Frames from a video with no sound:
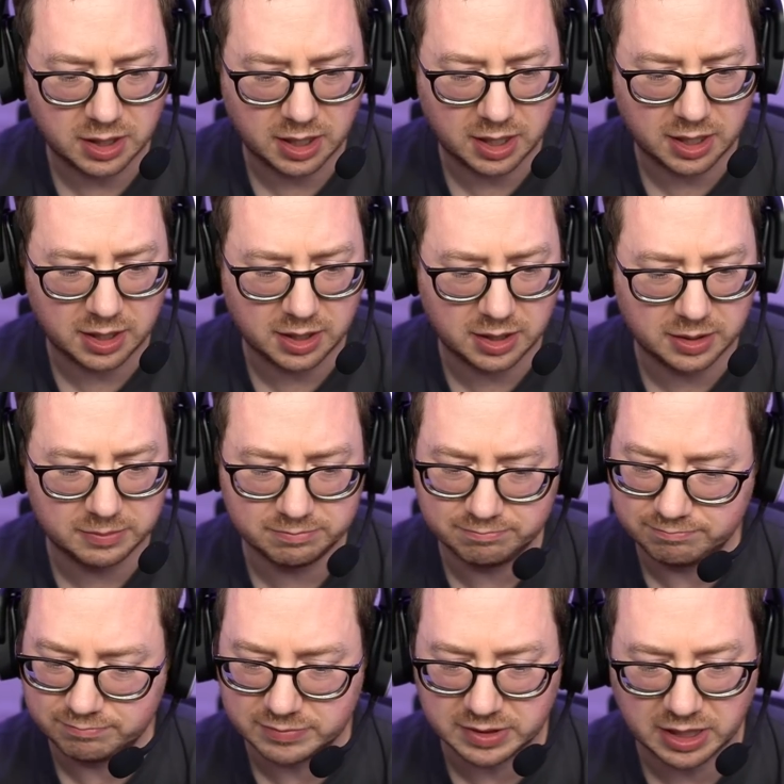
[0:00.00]

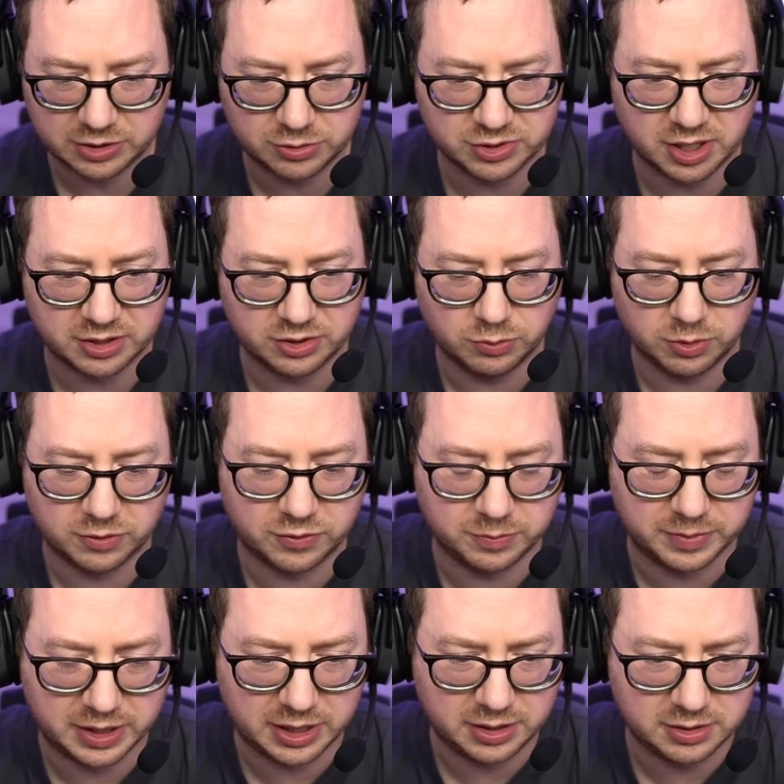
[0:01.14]
Um, Electro's not gonna work for
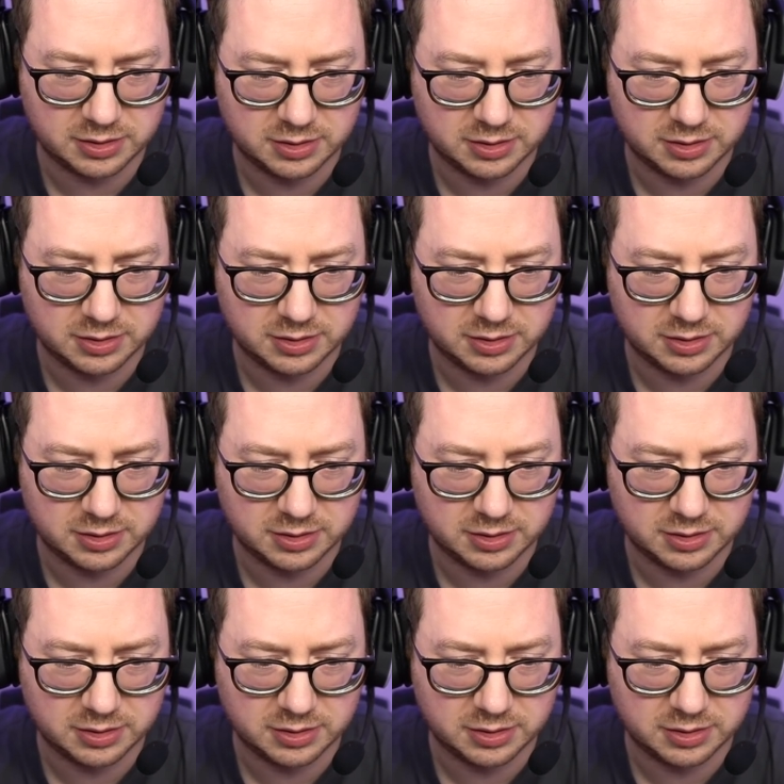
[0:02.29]
me.